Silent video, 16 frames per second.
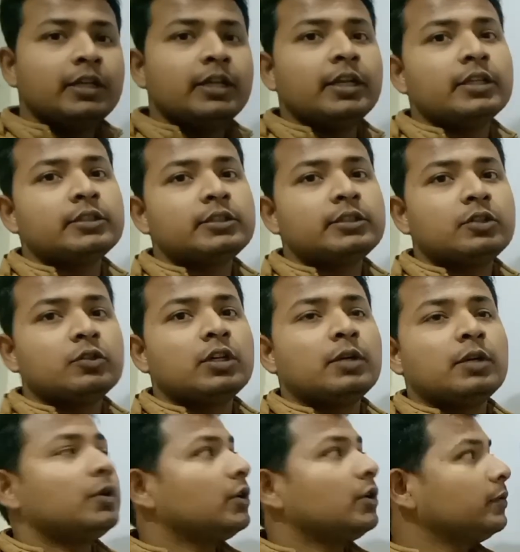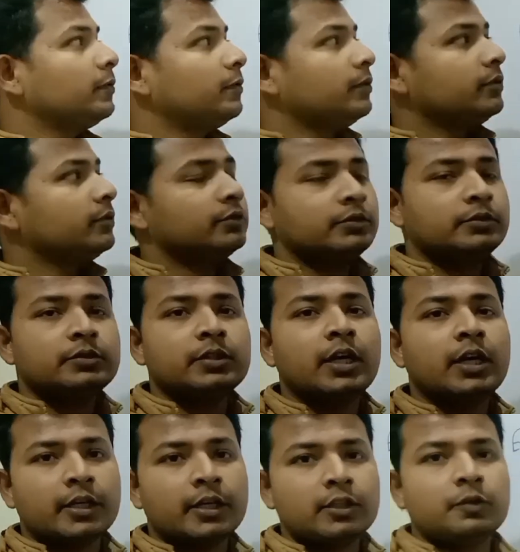uniqueness theorem
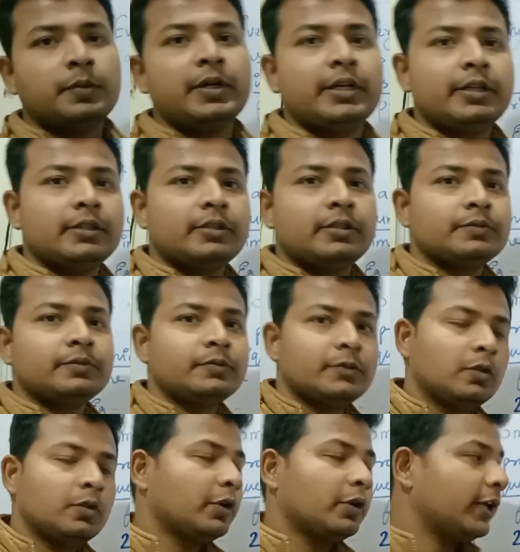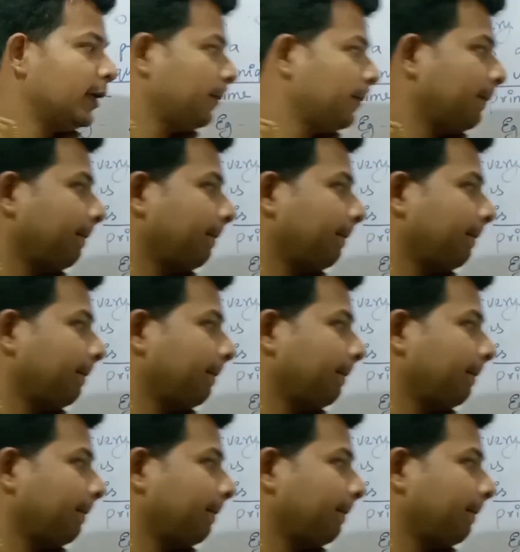of arithmetic.